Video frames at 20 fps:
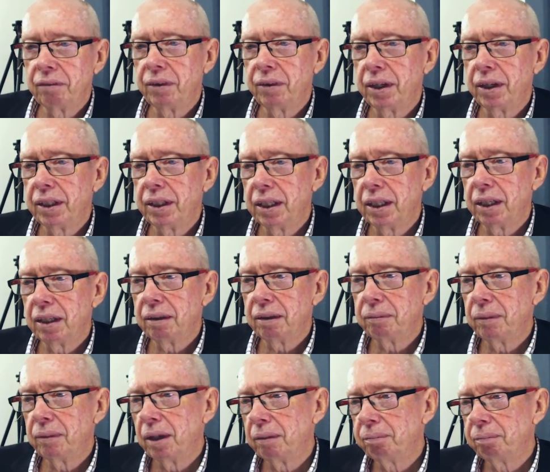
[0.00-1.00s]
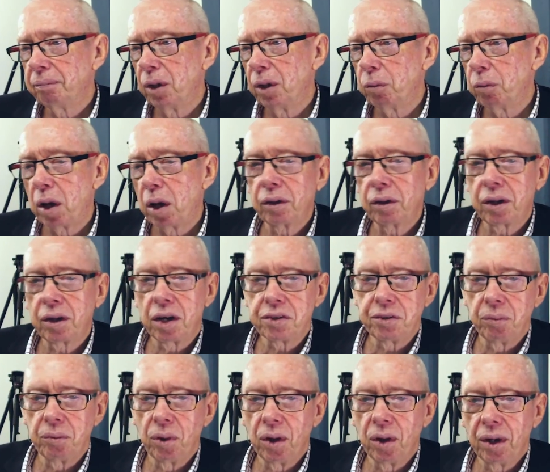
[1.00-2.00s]
a roller coaster
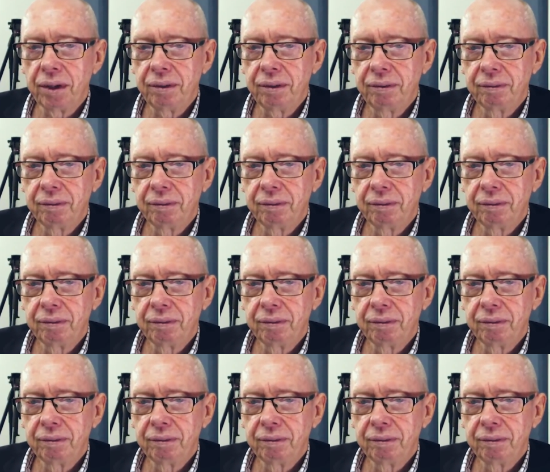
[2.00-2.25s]
ride.